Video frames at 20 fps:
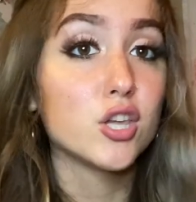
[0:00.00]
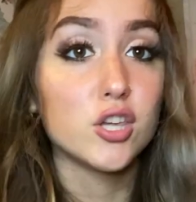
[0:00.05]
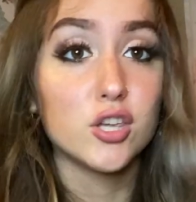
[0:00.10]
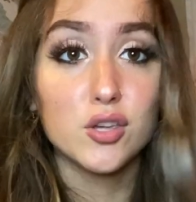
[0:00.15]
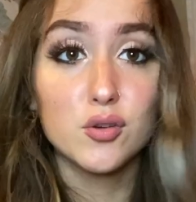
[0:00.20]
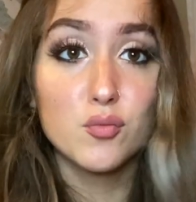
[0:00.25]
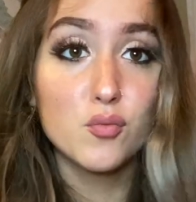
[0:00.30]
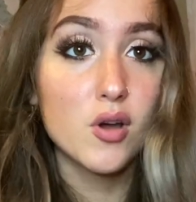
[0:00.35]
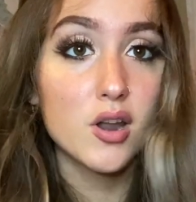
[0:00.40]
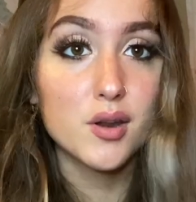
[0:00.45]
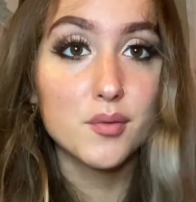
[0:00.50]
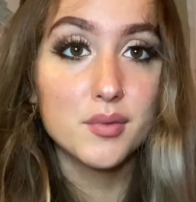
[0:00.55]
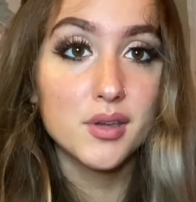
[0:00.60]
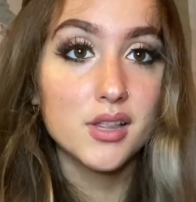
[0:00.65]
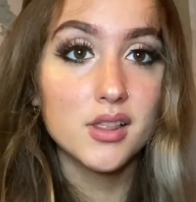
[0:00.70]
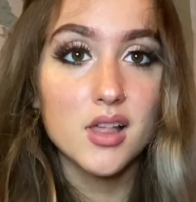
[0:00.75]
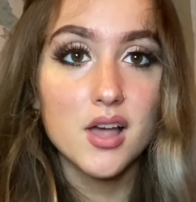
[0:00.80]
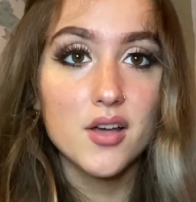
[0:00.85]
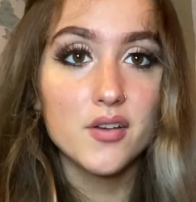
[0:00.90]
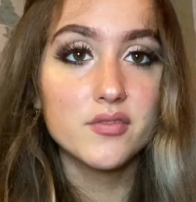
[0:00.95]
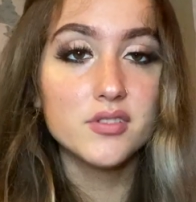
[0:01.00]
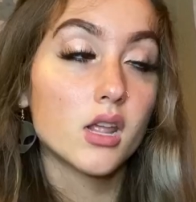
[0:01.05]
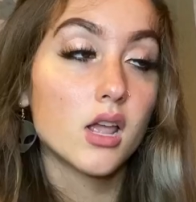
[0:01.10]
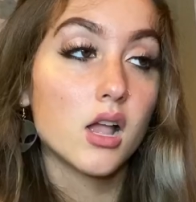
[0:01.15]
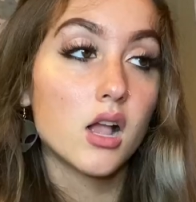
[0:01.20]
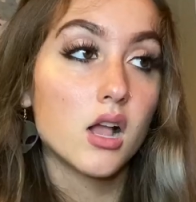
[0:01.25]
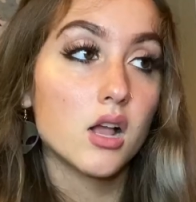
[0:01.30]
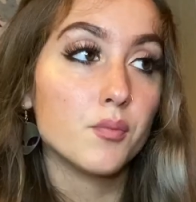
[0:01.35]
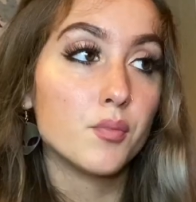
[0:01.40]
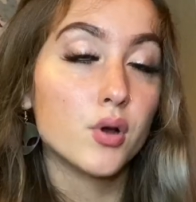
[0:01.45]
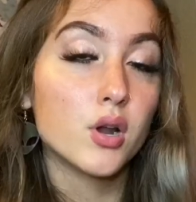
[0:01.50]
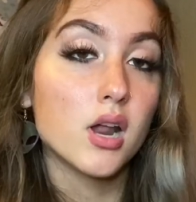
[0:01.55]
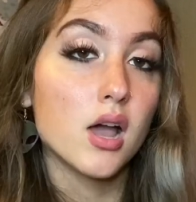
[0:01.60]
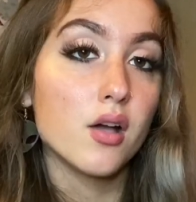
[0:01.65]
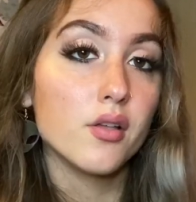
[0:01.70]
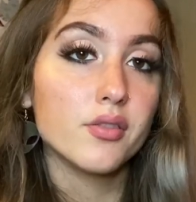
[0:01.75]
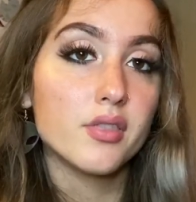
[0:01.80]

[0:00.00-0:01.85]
you want to be loved. Put out